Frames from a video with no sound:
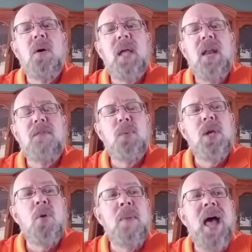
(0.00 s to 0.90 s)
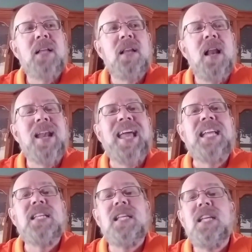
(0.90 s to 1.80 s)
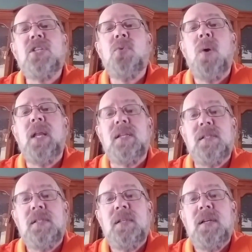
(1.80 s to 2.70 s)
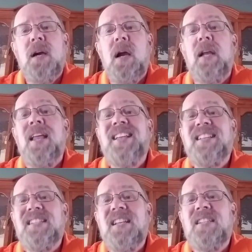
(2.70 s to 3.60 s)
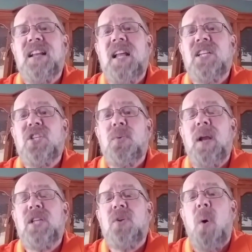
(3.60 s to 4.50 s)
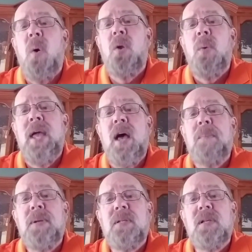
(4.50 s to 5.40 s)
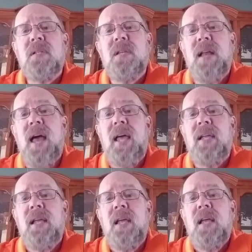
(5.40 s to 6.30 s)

Well, again, if we go back to the 1920s, all right, since the 1920s all the way up until today,